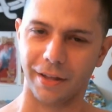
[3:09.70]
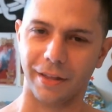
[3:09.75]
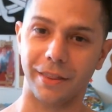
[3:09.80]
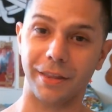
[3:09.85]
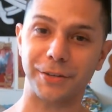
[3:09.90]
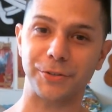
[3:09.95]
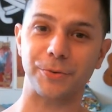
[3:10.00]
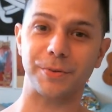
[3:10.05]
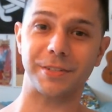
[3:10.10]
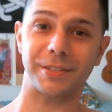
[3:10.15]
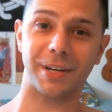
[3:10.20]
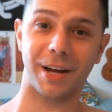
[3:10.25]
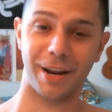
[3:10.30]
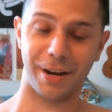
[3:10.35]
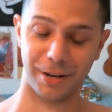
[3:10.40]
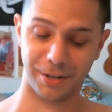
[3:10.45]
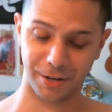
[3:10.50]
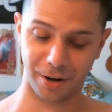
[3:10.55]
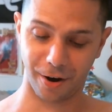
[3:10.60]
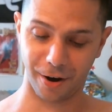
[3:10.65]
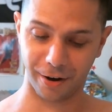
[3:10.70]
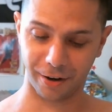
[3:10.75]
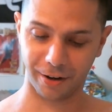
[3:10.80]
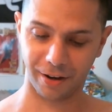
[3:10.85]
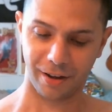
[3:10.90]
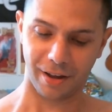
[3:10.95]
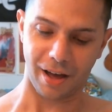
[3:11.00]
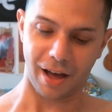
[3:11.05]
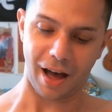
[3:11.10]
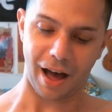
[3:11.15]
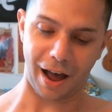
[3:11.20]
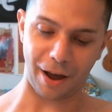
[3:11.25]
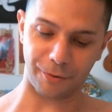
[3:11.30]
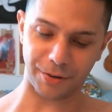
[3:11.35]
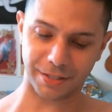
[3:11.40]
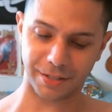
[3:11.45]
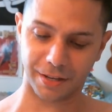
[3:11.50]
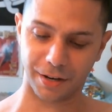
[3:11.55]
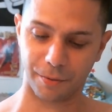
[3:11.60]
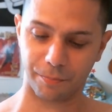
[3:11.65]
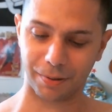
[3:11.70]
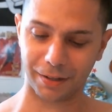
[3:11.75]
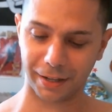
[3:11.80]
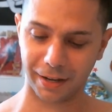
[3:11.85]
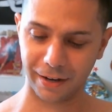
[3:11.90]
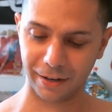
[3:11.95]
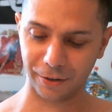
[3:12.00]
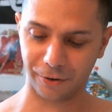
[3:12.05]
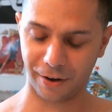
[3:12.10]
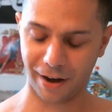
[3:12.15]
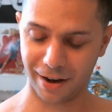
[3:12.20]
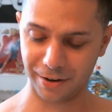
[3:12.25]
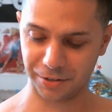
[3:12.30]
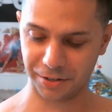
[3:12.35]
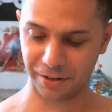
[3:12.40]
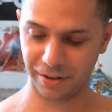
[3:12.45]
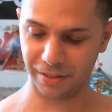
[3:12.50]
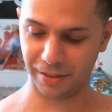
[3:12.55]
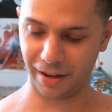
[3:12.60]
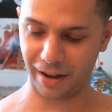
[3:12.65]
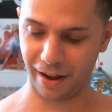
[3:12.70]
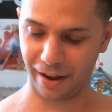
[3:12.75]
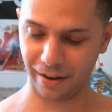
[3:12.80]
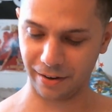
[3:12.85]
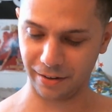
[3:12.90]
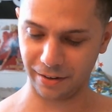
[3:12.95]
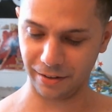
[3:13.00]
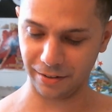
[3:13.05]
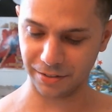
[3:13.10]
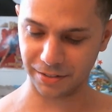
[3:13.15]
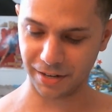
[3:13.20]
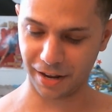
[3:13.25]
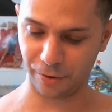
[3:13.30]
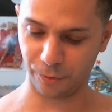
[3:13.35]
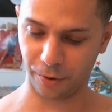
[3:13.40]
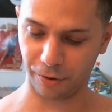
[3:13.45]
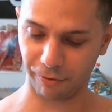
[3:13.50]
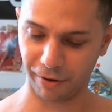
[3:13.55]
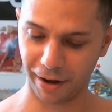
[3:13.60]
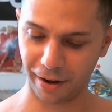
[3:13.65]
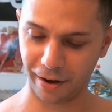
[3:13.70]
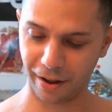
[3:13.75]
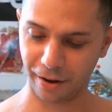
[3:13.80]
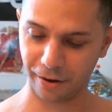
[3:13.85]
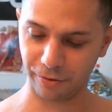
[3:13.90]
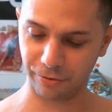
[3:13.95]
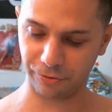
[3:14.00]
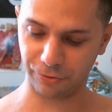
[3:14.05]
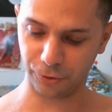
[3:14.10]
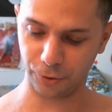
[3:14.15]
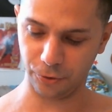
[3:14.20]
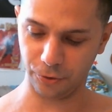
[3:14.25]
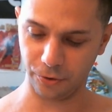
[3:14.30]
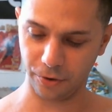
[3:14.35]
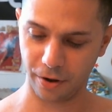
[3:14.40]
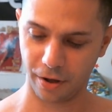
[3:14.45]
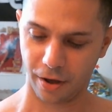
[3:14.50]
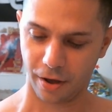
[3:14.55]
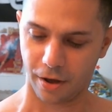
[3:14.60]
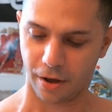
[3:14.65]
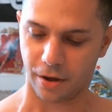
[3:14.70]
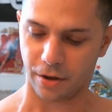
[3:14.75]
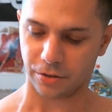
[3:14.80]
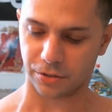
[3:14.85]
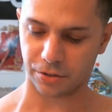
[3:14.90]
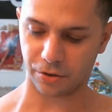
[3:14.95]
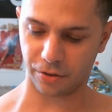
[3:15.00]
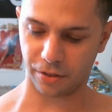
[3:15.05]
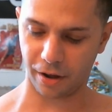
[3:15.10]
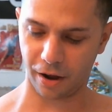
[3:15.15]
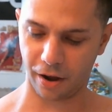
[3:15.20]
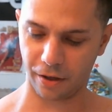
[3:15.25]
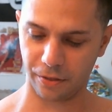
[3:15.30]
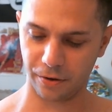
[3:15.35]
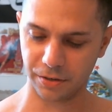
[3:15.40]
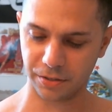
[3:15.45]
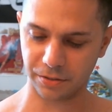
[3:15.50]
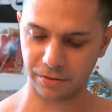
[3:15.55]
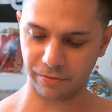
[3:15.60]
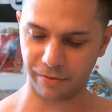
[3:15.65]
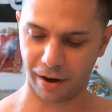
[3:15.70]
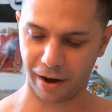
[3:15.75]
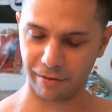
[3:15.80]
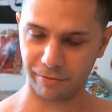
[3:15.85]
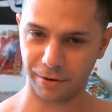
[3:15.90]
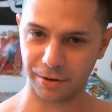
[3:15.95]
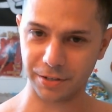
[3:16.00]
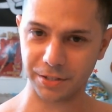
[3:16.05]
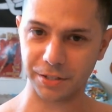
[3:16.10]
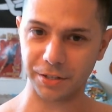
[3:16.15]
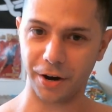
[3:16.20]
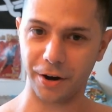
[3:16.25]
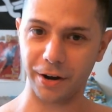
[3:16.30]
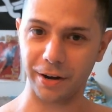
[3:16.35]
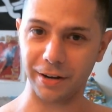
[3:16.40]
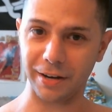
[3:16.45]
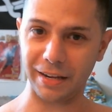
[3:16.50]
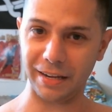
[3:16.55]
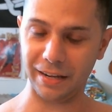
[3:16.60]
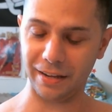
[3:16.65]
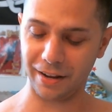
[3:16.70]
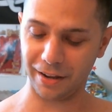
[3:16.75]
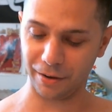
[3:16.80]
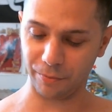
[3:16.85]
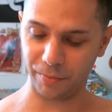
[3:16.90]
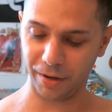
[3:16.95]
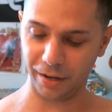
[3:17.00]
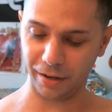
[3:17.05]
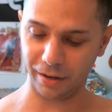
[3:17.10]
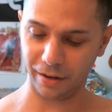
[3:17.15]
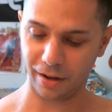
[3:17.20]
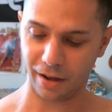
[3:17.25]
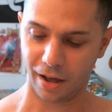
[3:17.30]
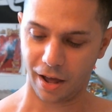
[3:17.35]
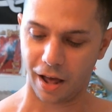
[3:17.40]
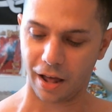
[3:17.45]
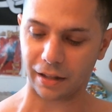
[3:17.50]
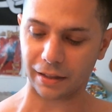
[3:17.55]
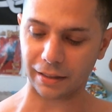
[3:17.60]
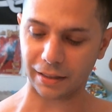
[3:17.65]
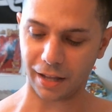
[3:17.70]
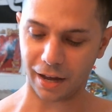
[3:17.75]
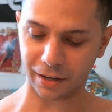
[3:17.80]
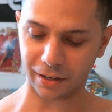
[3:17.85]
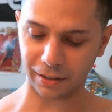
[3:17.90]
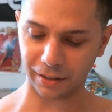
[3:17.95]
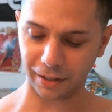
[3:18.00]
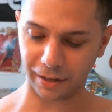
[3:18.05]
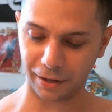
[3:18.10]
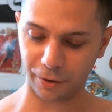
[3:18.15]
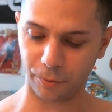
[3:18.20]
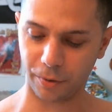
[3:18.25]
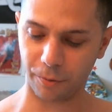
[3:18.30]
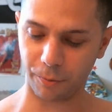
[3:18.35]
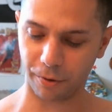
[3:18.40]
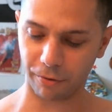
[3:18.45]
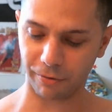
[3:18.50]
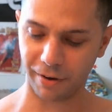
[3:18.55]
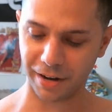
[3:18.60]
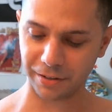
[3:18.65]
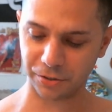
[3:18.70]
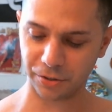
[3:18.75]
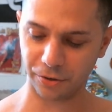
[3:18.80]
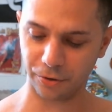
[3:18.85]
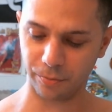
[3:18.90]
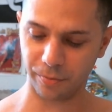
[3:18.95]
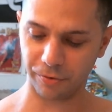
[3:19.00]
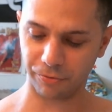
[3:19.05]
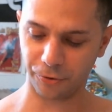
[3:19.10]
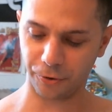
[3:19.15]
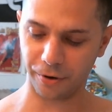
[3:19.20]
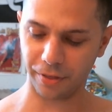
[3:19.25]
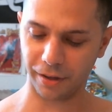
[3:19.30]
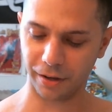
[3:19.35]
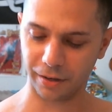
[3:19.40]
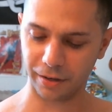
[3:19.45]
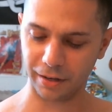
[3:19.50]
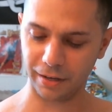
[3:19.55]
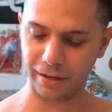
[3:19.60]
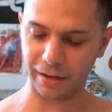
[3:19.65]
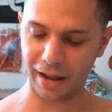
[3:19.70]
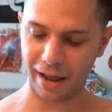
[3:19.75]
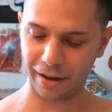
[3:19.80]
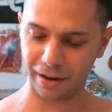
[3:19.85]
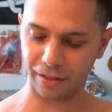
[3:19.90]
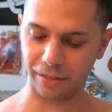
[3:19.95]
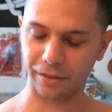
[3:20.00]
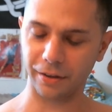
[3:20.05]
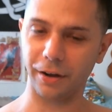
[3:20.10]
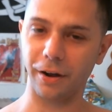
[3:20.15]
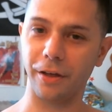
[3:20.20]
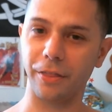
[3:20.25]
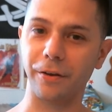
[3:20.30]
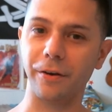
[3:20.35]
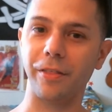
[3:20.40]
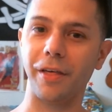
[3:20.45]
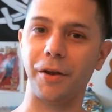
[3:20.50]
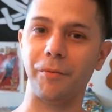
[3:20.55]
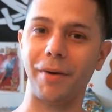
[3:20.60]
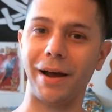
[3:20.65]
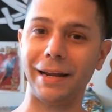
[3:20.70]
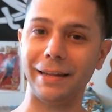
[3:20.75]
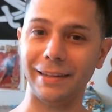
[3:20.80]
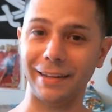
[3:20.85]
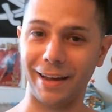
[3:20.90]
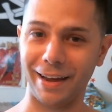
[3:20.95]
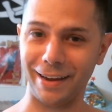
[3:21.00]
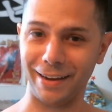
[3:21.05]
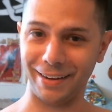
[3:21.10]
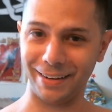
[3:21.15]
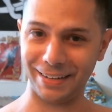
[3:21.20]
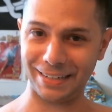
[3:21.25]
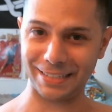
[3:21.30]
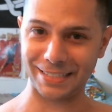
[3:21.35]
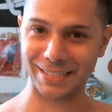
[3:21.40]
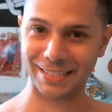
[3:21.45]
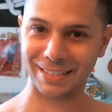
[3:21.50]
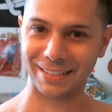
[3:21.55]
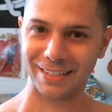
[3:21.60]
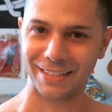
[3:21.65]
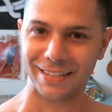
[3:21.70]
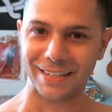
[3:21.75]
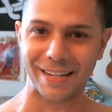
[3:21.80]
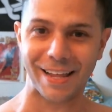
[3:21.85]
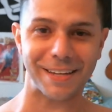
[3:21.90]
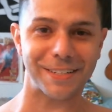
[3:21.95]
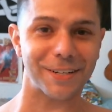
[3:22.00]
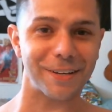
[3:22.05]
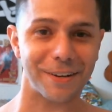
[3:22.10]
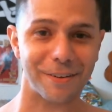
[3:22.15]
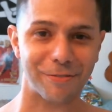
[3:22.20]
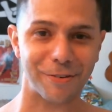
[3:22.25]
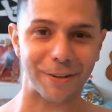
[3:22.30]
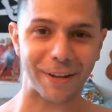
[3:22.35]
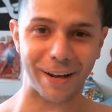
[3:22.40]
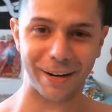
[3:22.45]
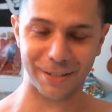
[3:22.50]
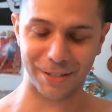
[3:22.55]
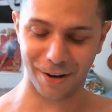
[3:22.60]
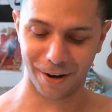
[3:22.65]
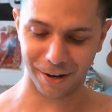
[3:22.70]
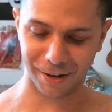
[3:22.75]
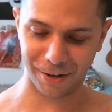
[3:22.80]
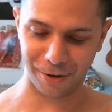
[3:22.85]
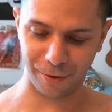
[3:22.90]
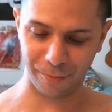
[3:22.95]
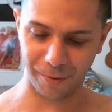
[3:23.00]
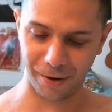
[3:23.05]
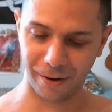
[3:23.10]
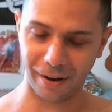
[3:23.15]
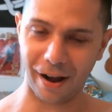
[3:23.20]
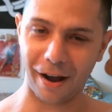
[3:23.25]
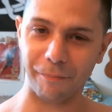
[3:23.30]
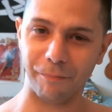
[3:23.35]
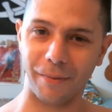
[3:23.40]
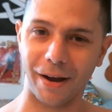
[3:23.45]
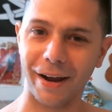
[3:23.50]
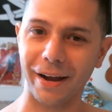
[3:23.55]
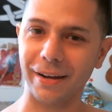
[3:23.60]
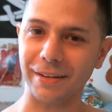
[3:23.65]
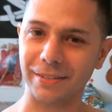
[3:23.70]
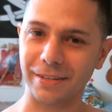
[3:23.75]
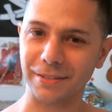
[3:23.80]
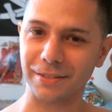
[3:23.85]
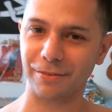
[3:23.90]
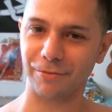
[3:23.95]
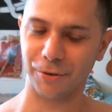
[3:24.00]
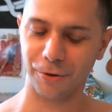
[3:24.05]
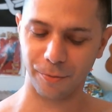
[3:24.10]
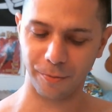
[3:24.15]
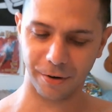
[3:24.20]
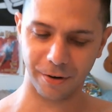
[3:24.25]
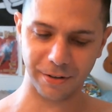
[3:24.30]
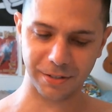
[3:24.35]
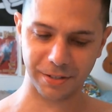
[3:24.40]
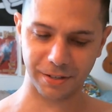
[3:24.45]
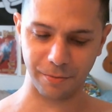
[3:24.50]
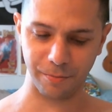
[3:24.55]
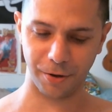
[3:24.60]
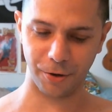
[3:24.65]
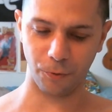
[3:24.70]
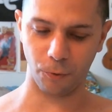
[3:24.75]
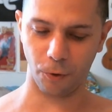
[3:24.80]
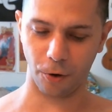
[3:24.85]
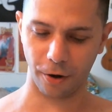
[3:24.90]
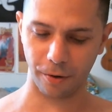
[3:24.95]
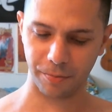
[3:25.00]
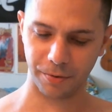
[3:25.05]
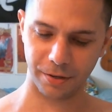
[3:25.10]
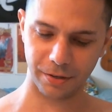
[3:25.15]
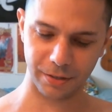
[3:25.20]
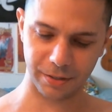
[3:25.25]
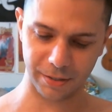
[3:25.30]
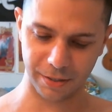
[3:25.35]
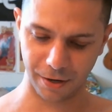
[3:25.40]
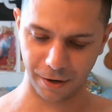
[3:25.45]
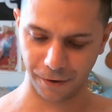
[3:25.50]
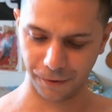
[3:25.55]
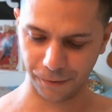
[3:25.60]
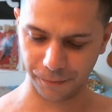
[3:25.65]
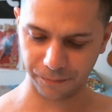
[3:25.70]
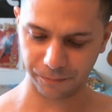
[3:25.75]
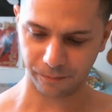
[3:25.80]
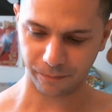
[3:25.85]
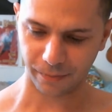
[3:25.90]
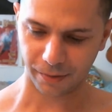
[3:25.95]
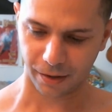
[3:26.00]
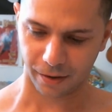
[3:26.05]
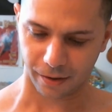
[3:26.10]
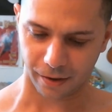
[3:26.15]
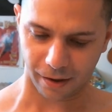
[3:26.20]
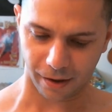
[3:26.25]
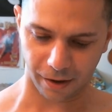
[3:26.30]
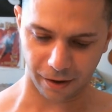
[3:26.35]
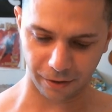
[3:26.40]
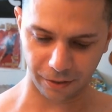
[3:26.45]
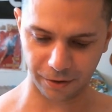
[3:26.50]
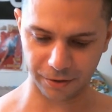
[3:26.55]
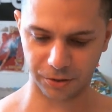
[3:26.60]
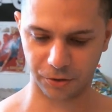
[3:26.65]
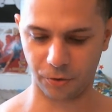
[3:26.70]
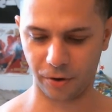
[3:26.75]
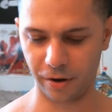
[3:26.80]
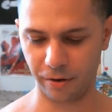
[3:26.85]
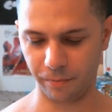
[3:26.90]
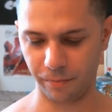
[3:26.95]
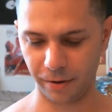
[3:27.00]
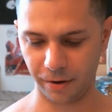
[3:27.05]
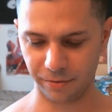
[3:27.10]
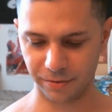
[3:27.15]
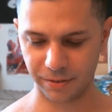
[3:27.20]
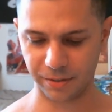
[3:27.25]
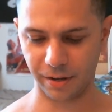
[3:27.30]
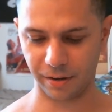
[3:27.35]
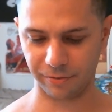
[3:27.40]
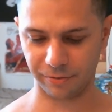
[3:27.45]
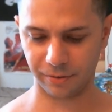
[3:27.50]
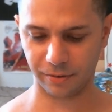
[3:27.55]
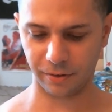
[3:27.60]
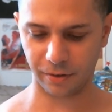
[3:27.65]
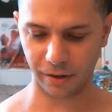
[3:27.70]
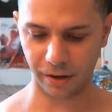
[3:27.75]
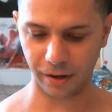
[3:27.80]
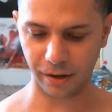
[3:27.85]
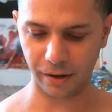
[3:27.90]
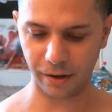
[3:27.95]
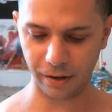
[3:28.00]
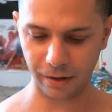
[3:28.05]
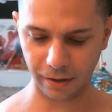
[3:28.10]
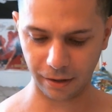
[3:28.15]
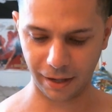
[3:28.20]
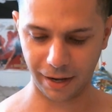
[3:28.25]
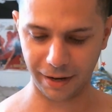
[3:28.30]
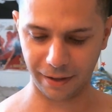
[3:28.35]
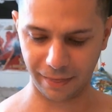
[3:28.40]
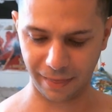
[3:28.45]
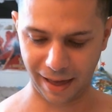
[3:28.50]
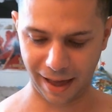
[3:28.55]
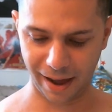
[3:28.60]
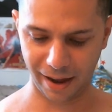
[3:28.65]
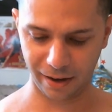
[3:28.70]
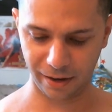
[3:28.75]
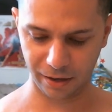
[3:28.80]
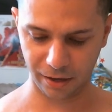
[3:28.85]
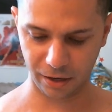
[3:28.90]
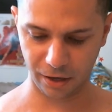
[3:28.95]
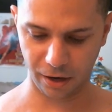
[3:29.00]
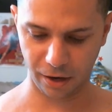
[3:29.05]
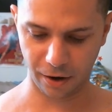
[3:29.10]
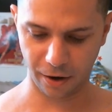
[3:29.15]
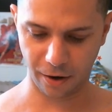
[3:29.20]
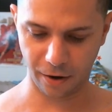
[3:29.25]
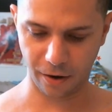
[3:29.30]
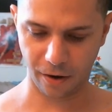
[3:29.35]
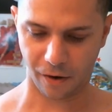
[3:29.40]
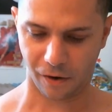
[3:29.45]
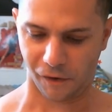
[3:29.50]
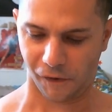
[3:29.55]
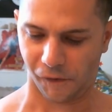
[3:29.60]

this one's kind of dark. I was in a plane crash in the Andes and we ran out of food, so the other survivors started eating me. Luckily, we were rescued before they could eat anything other than my legs. That's good if you like dark humor. Uh, my sense of humor is a bit warped, so uh, there's quite a bit of stuff like that in here.